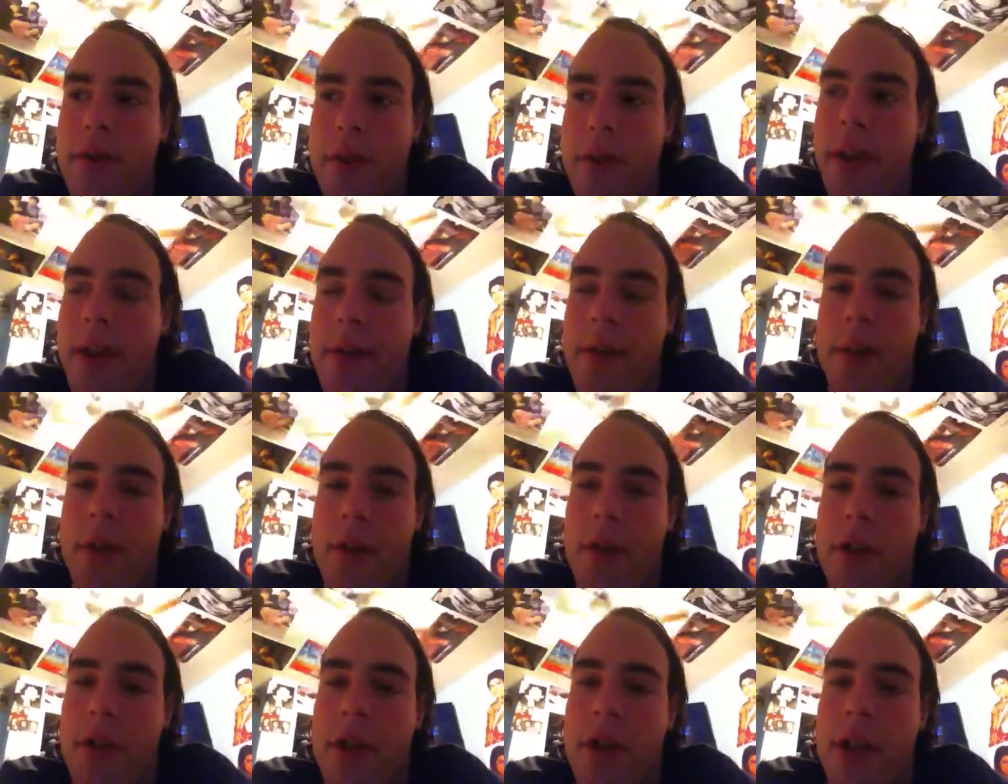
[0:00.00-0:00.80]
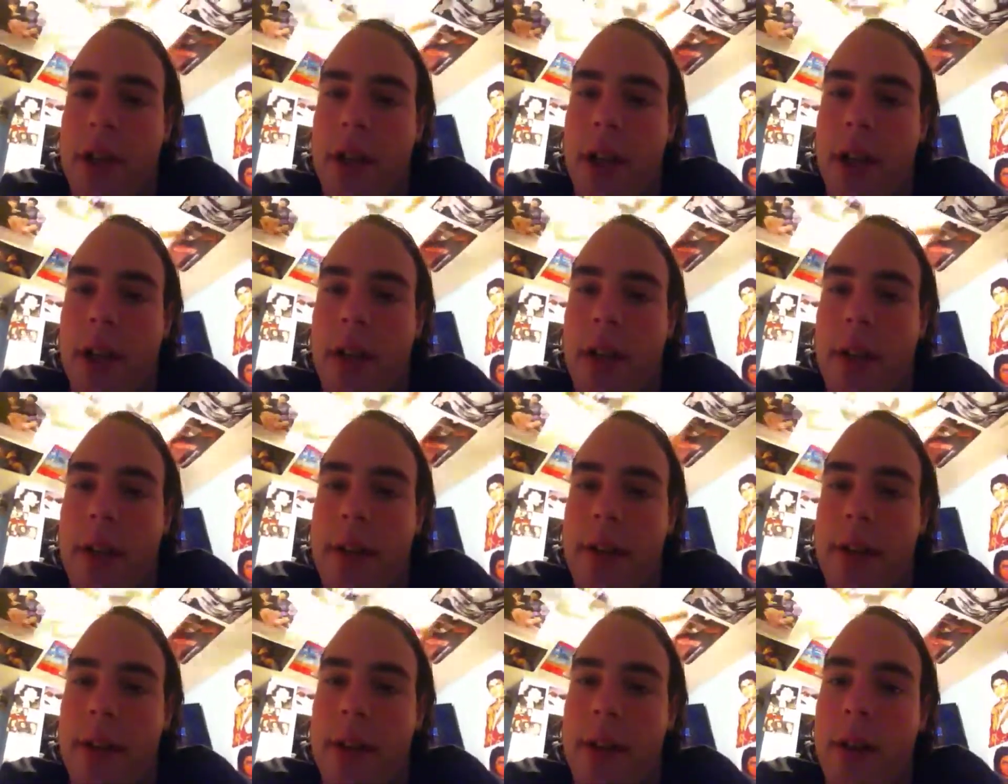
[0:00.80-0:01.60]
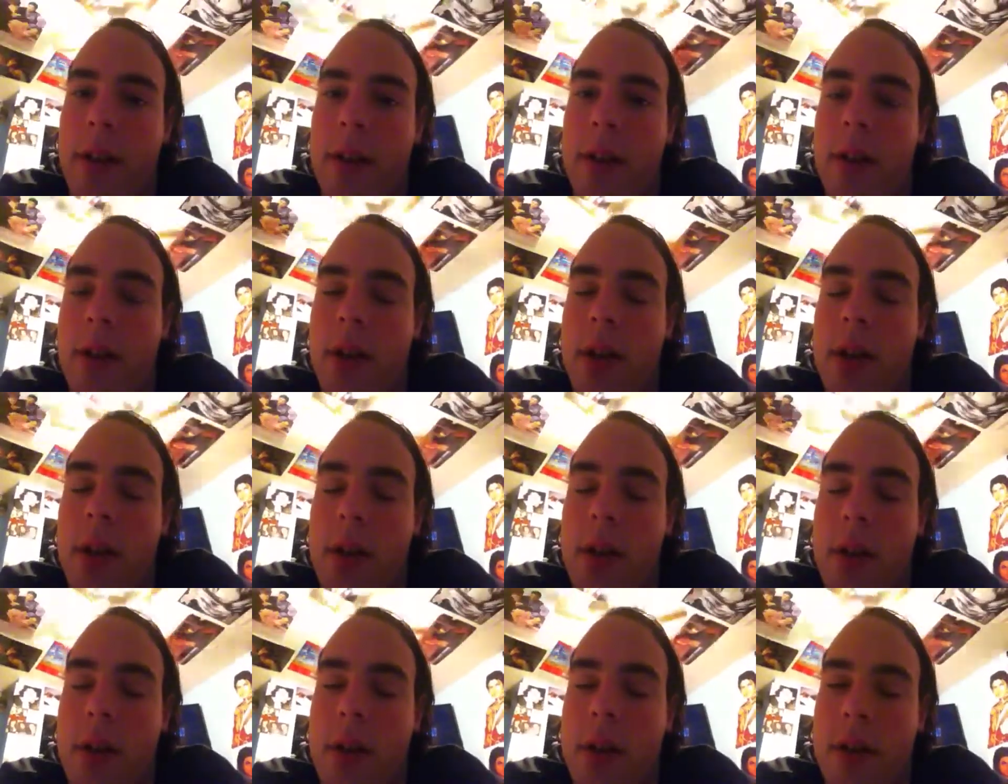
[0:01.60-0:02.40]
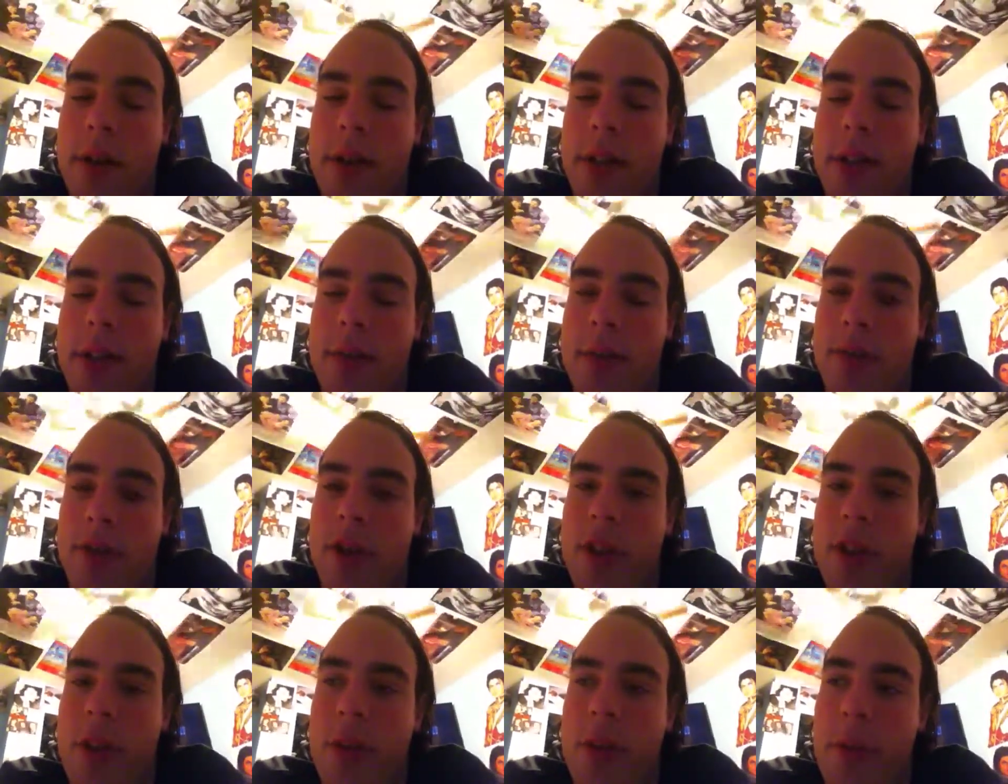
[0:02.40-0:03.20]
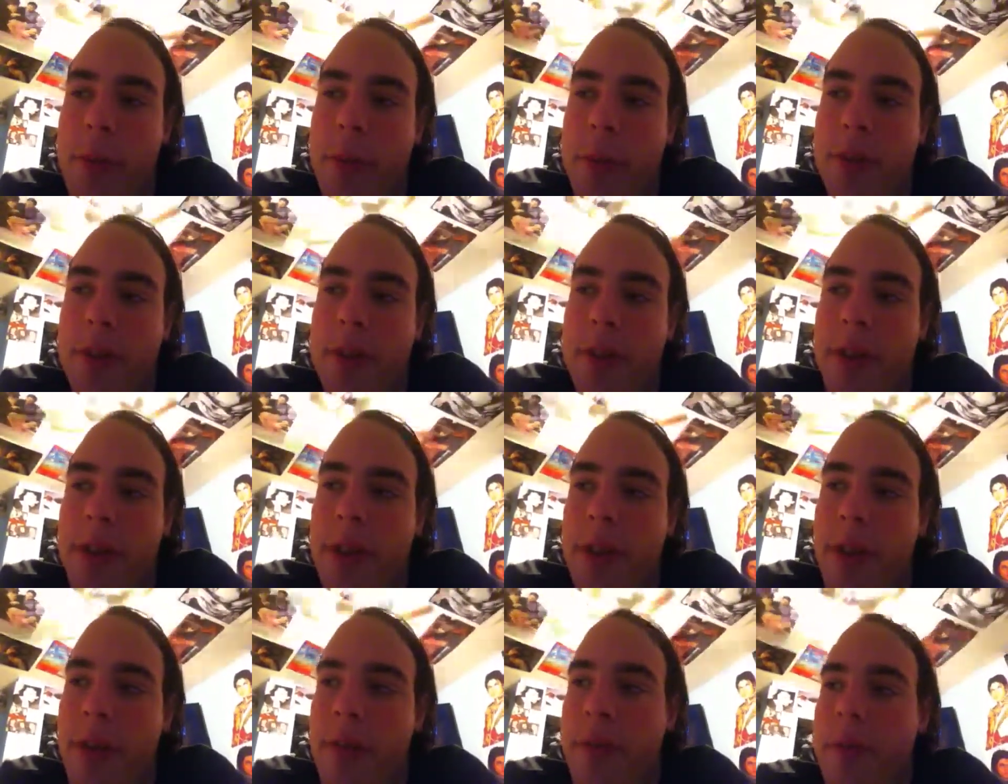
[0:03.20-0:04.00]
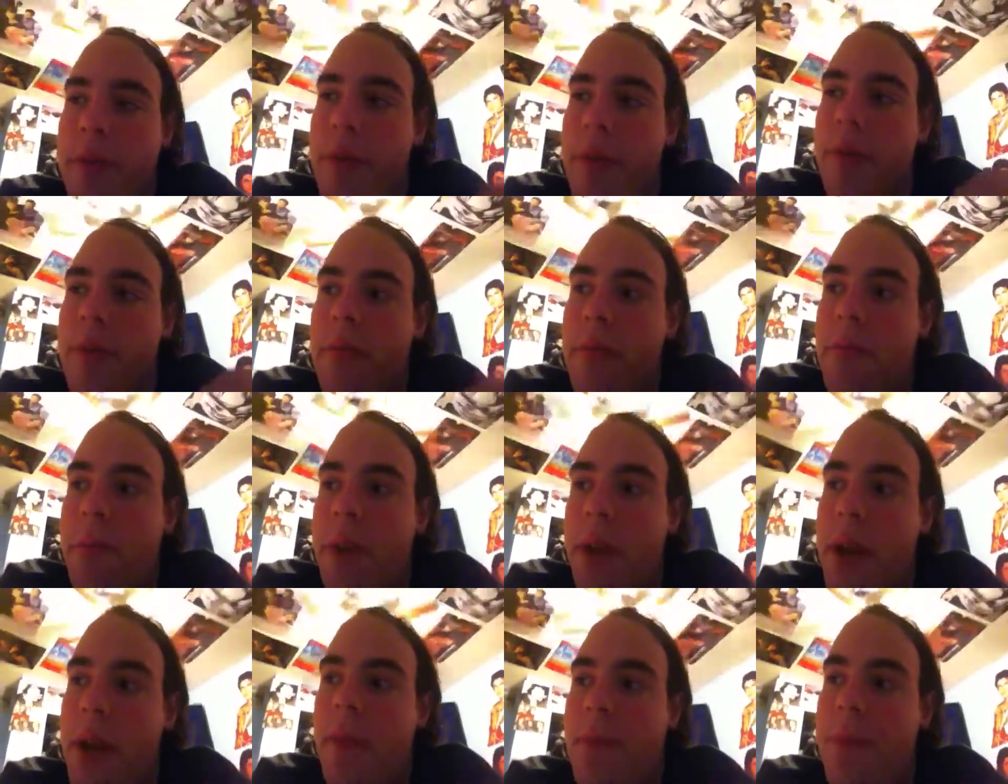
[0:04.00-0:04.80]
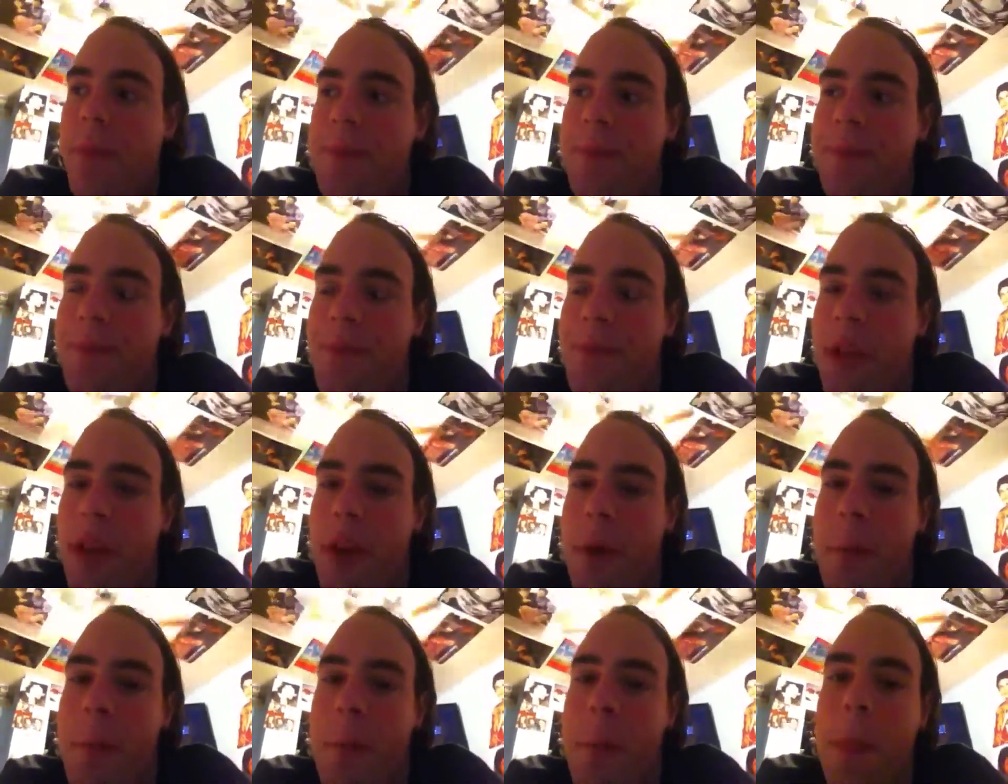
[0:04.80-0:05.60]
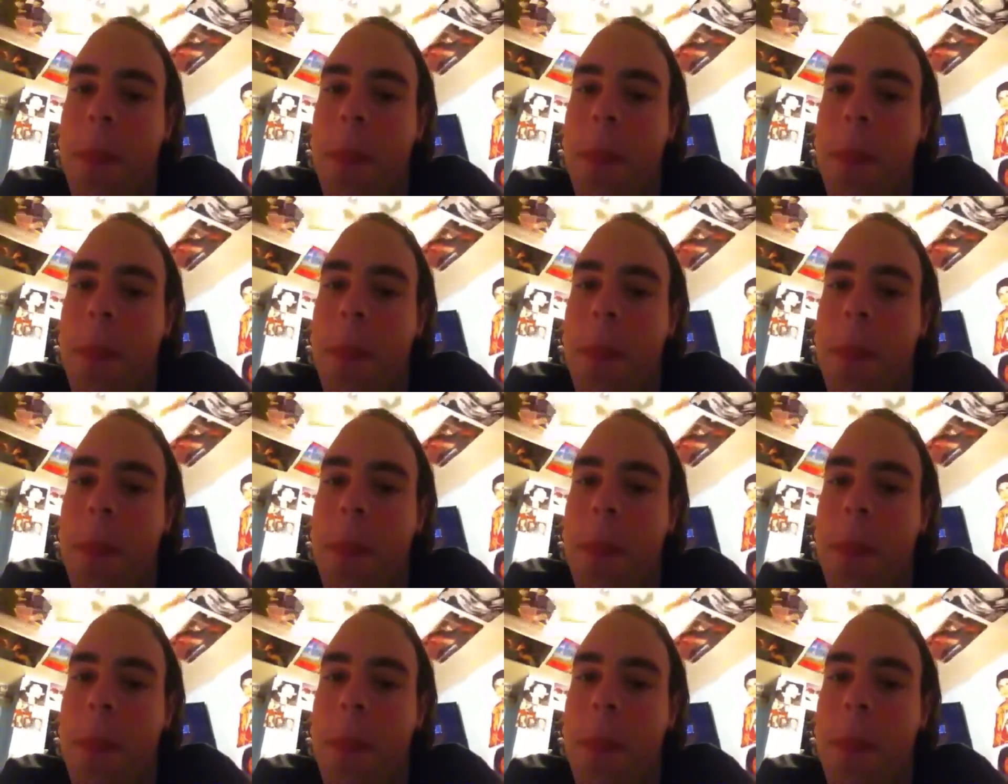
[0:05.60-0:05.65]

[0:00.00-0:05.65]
definitely worth checking out, I think. It's got some really cool music too. But yeah.